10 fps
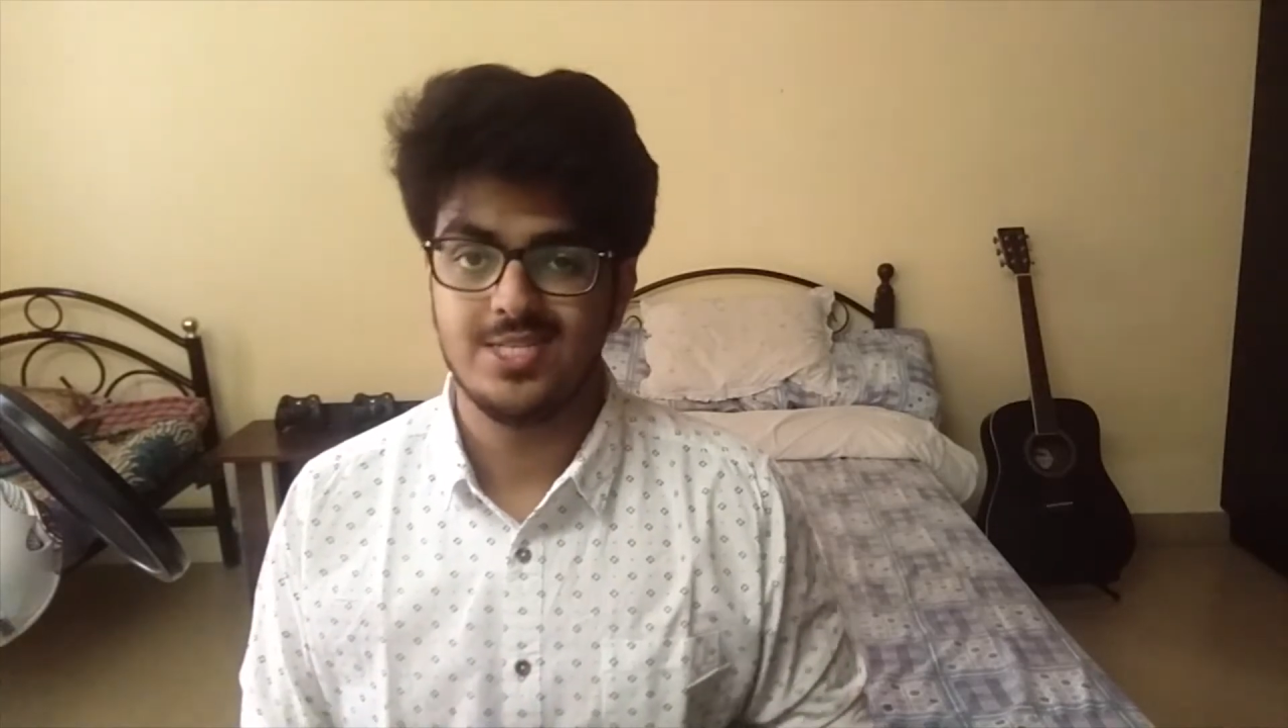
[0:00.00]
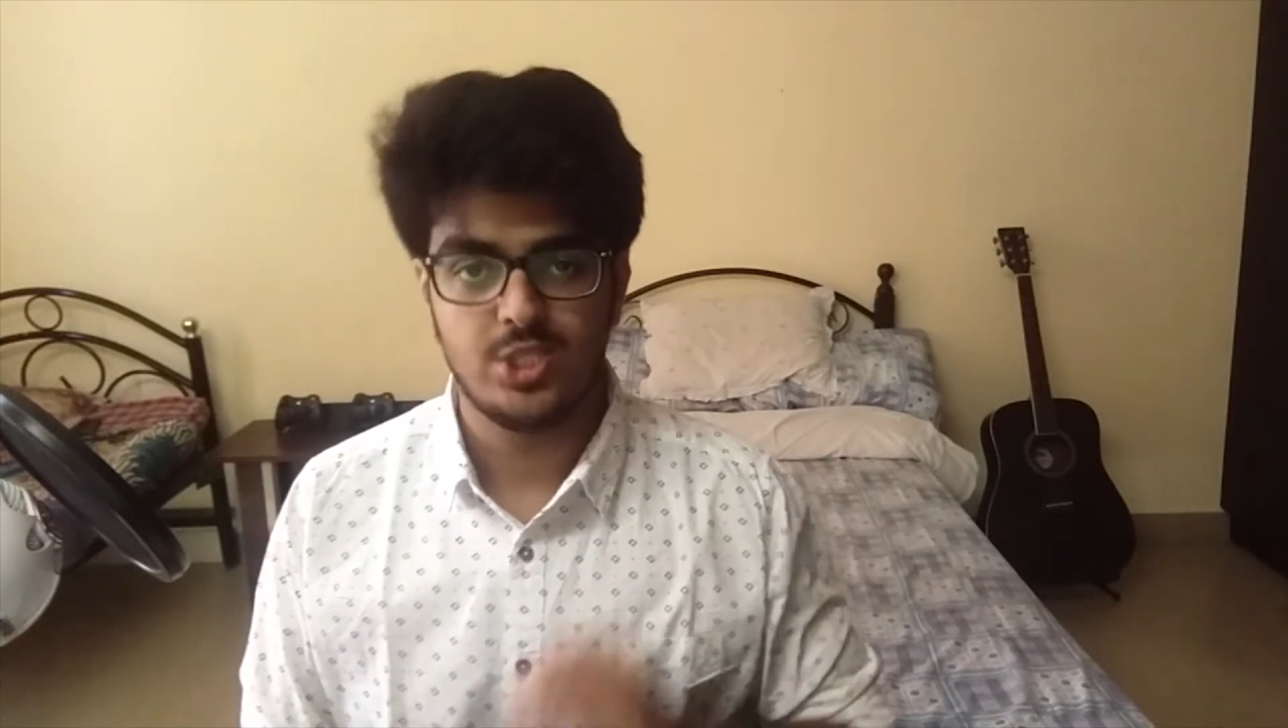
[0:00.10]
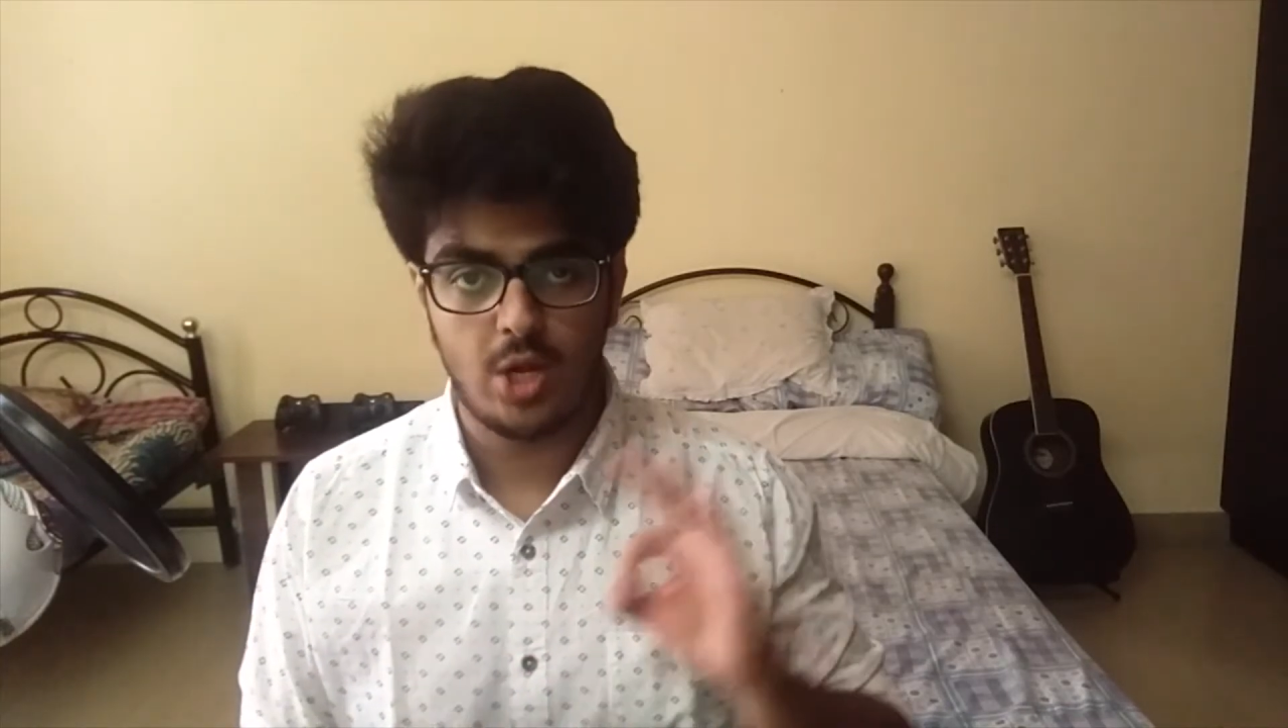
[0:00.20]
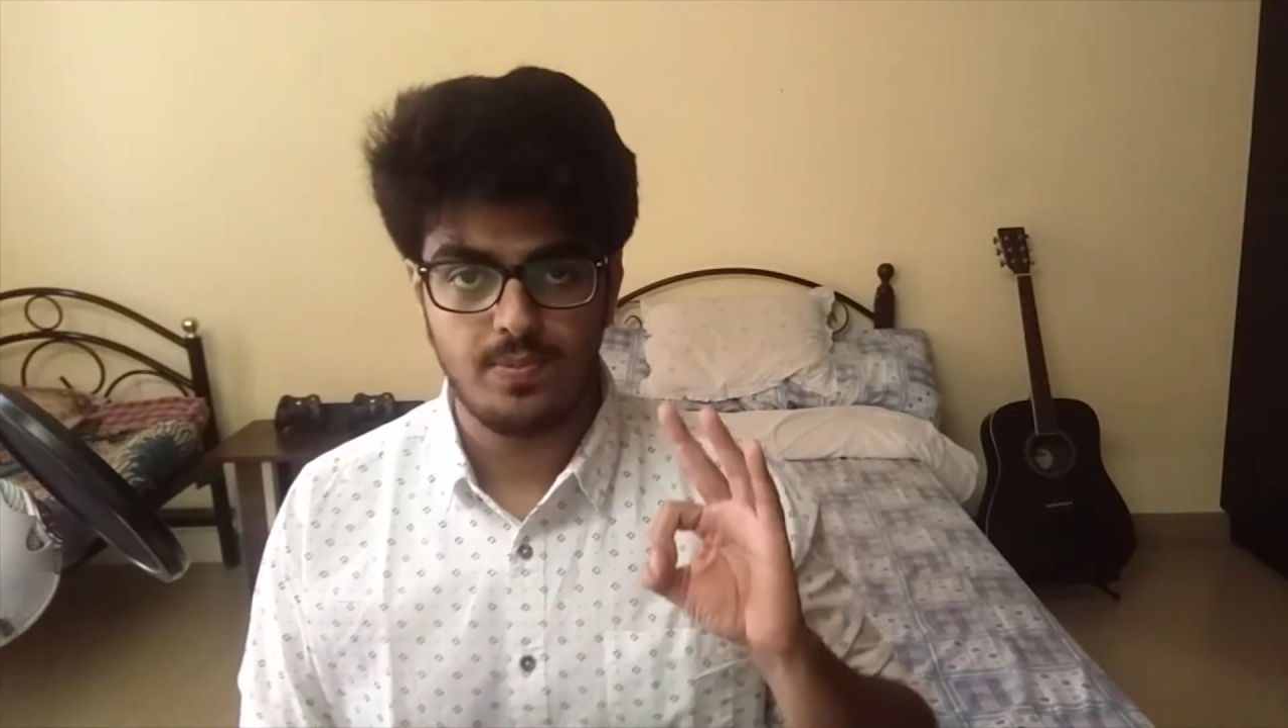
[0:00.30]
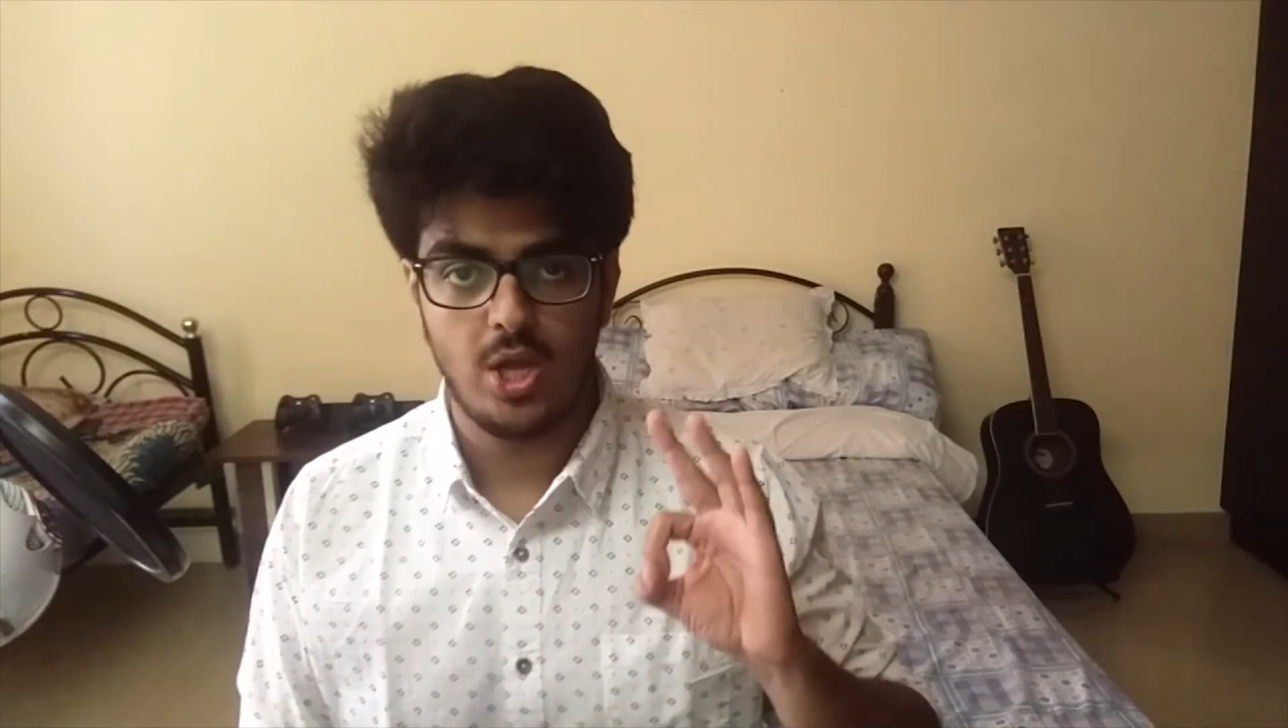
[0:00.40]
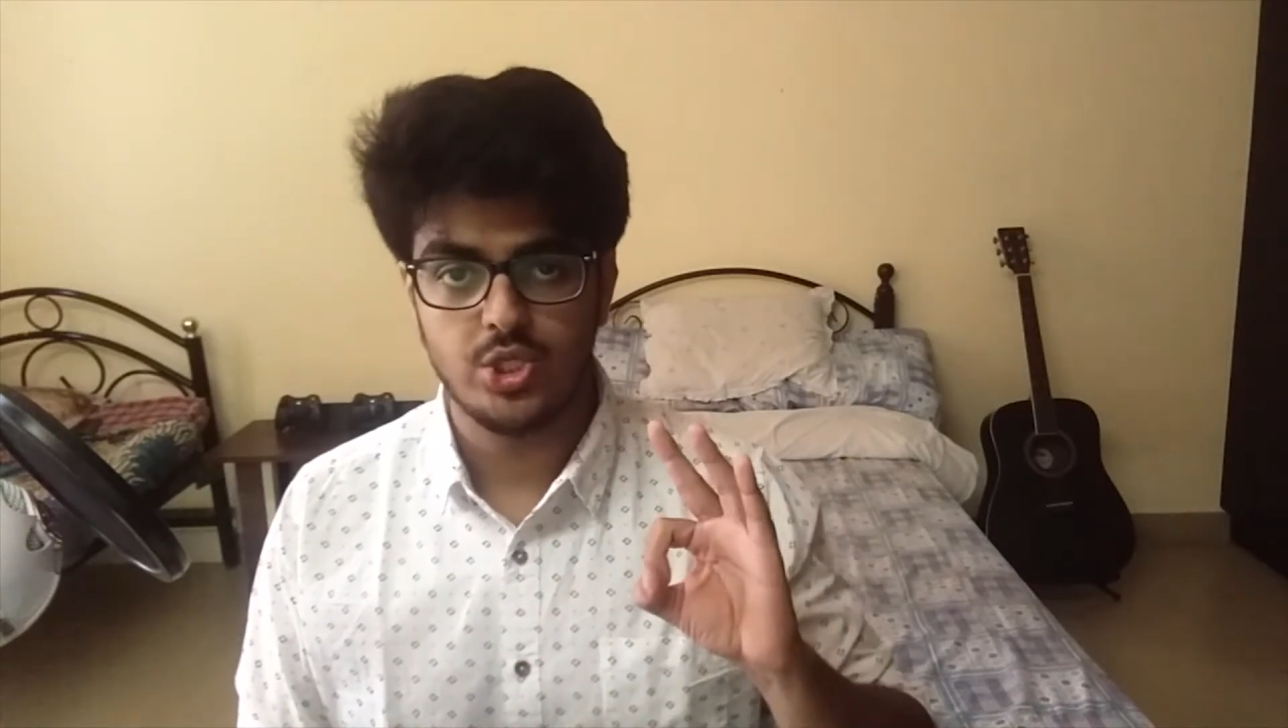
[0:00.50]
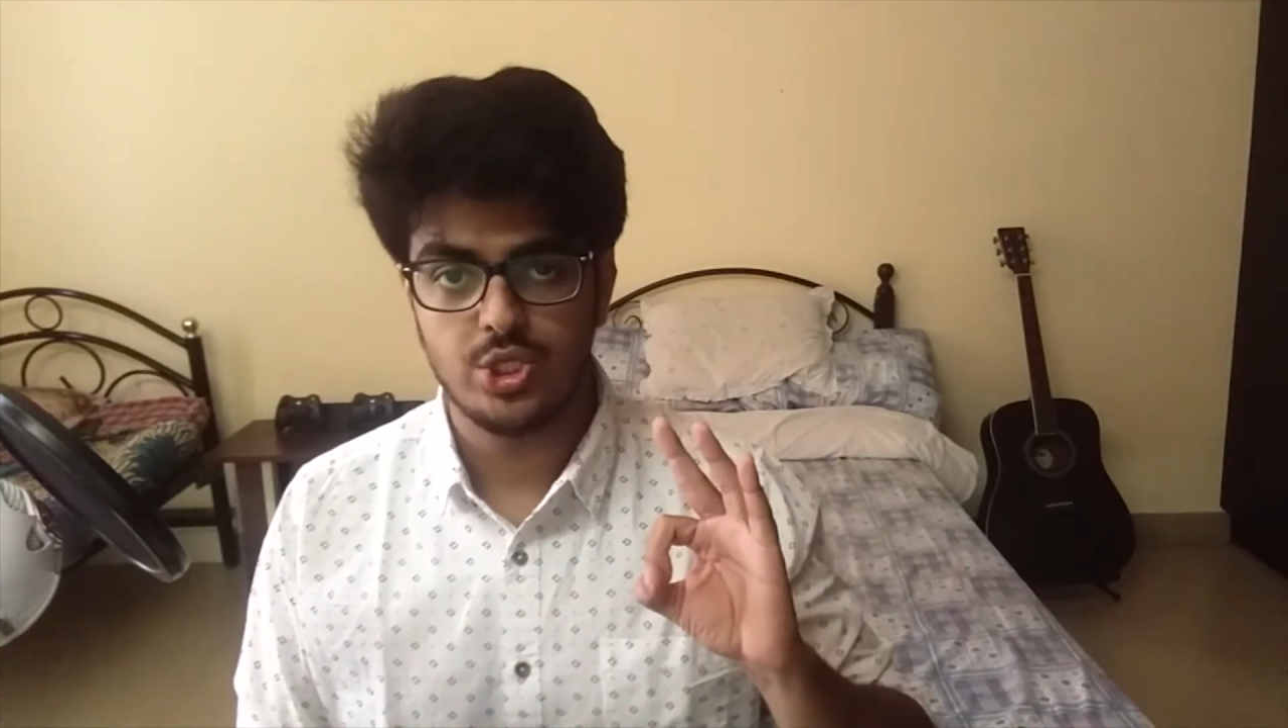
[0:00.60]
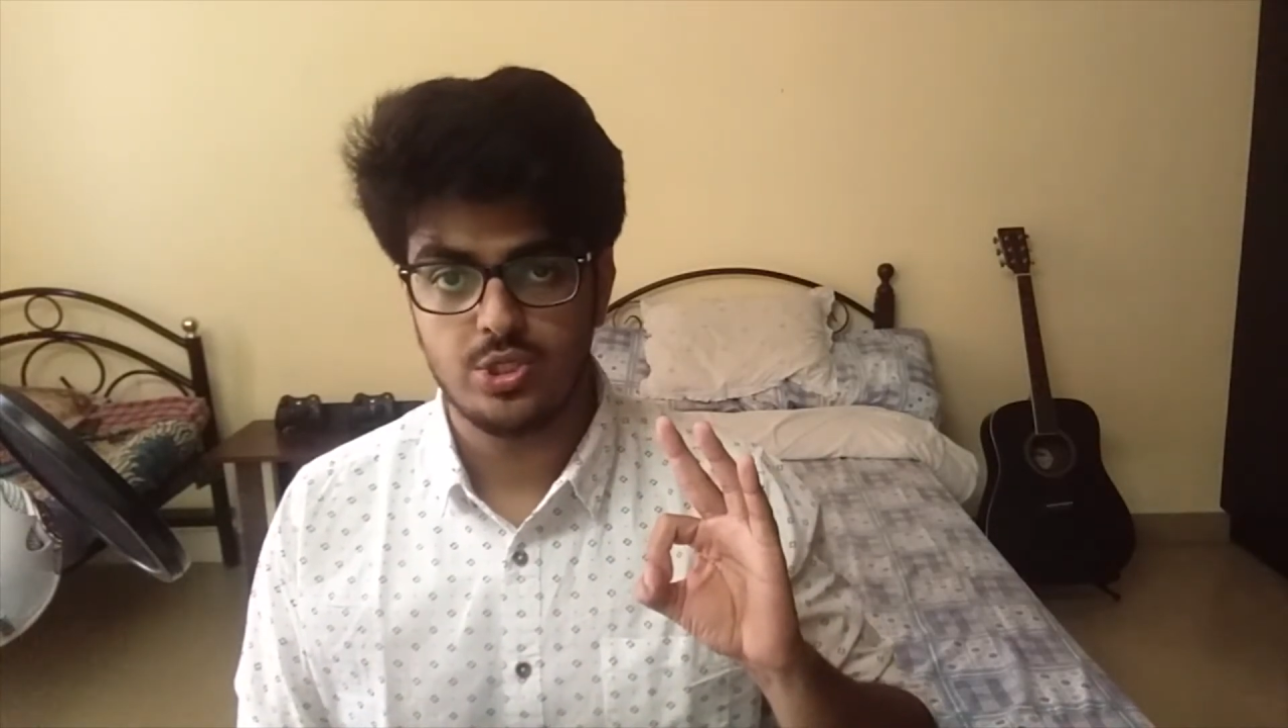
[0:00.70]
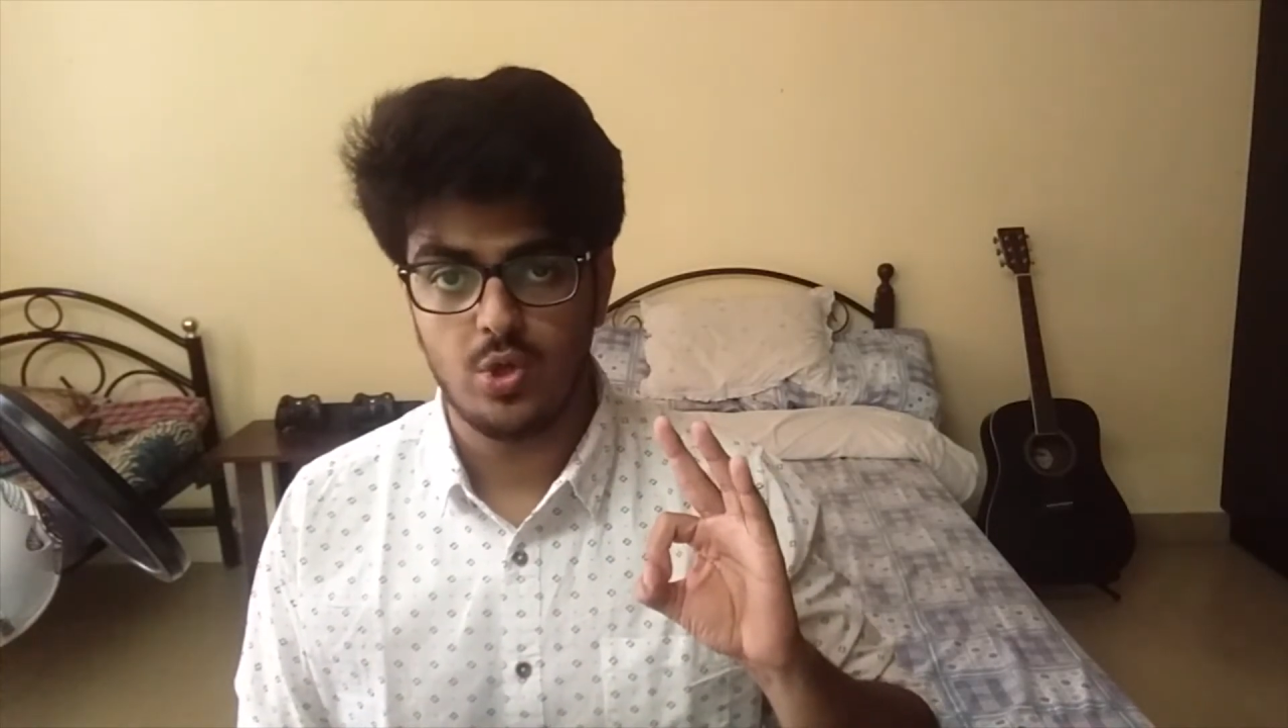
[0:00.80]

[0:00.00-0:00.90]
is top notch,